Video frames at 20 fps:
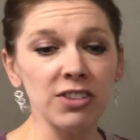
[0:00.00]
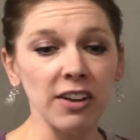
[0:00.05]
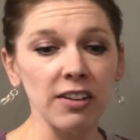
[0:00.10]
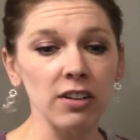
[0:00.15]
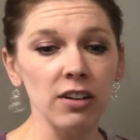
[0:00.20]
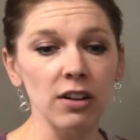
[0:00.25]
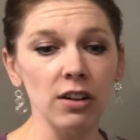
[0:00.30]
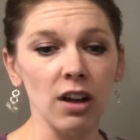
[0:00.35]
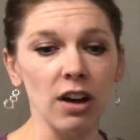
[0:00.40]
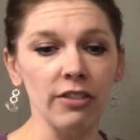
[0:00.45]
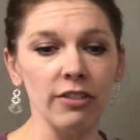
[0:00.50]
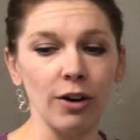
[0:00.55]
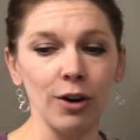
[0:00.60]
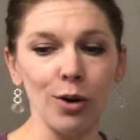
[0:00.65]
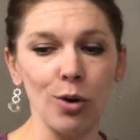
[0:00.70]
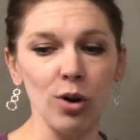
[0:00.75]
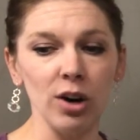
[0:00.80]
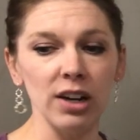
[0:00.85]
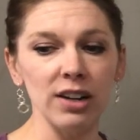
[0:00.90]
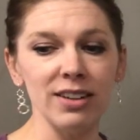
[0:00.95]
cycle of our
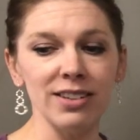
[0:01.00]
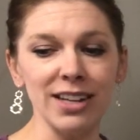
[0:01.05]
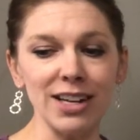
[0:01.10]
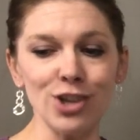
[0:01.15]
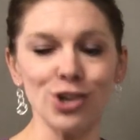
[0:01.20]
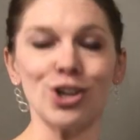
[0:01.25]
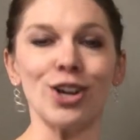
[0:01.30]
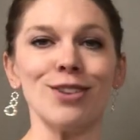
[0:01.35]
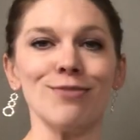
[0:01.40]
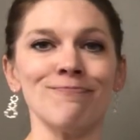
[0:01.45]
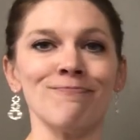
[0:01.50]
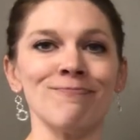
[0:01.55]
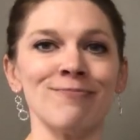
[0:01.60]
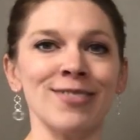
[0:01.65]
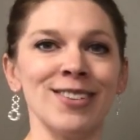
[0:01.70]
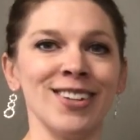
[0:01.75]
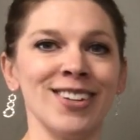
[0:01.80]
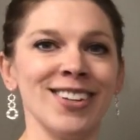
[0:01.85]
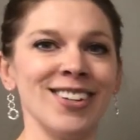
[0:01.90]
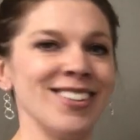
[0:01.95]
organization?
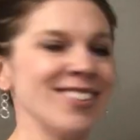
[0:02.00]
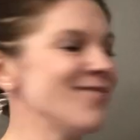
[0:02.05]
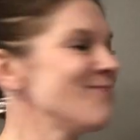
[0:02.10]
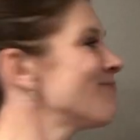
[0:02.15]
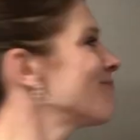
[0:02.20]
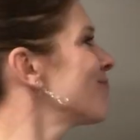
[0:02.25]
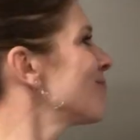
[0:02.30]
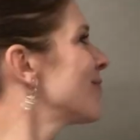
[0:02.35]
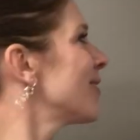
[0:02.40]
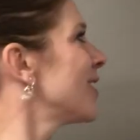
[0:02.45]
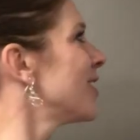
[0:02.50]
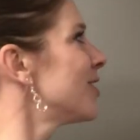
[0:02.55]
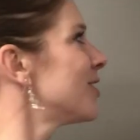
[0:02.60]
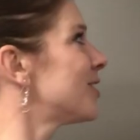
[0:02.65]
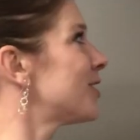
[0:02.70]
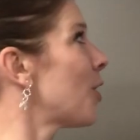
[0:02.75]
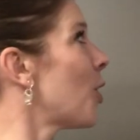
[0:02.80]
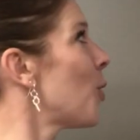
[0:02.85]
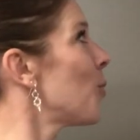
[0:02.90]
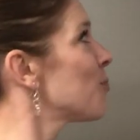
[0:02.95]

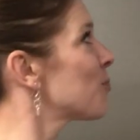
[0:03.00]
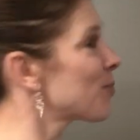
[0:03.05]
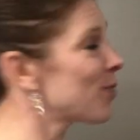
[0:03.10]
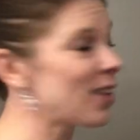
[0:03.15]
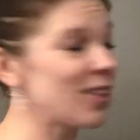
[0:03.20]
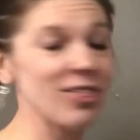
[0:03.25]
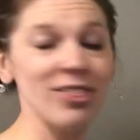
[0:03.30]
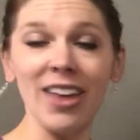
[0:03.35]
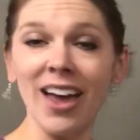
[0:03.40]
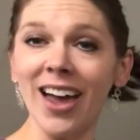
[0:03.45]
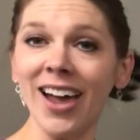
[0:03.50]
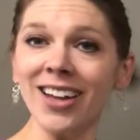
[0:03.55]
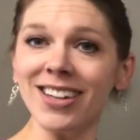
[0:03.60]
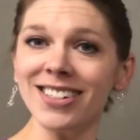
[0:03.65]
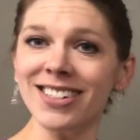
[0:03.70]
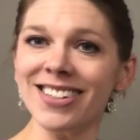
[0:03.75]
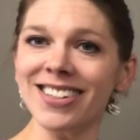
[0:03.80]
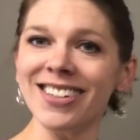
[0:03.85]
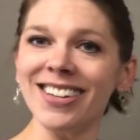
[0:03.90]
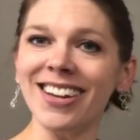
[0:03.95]
So that,
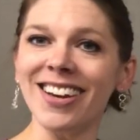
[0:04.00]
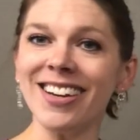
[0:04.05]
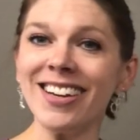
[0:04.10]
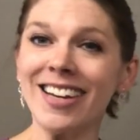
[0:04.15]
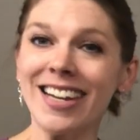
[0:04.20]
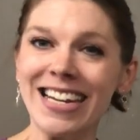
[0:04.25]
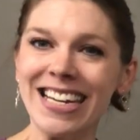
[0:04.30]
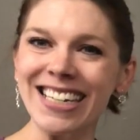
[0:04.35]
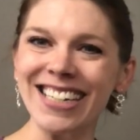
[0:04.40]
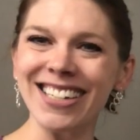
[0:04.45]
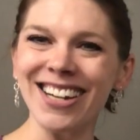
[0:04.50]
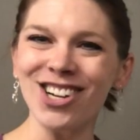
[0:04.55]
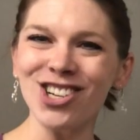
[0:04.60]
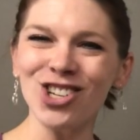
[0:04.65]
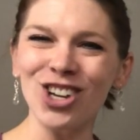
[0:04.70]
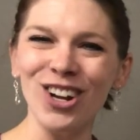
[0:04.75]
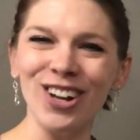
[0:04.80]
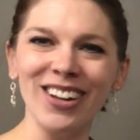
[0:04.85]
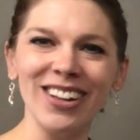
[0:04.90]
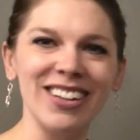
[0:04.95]
in a
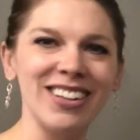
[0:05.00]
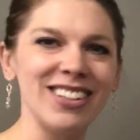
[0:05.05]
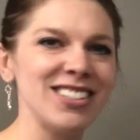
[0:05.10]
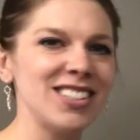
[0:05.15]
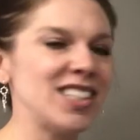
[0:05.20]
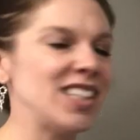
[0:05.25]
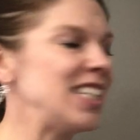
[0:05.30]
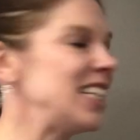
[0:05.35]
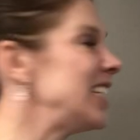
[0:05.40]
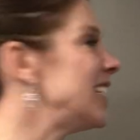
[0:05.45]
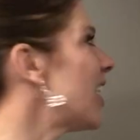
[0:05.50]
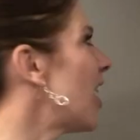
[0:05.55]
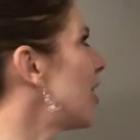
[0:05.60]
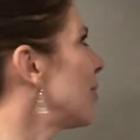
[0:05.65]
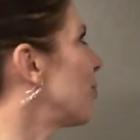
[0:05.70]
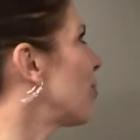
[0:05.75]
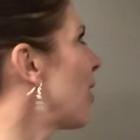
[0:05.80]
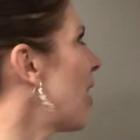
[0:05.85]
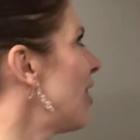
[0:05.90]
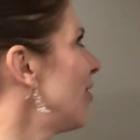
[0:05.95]
nutshell, is the
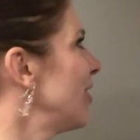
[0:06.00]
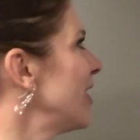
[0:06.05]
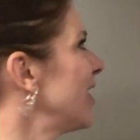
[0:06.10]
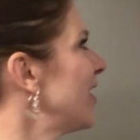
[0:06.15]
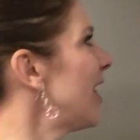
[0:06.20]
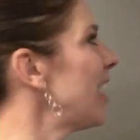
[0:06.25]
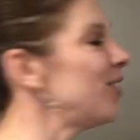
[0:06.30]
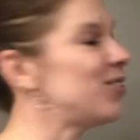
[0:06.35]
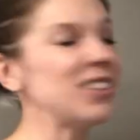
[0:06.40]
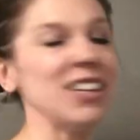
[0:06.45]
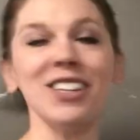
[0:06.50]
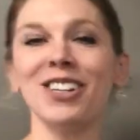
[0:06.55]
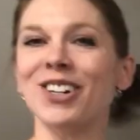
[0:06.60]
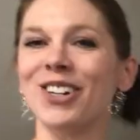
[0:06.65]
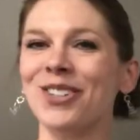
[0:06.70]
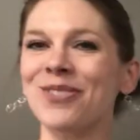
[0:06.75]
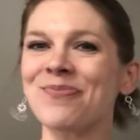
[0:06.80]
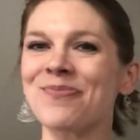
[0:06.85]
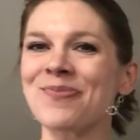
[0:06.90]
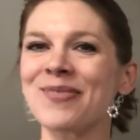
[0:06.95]
nonprofit life
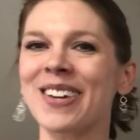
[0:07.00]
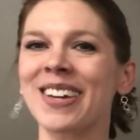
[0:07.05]
cycle.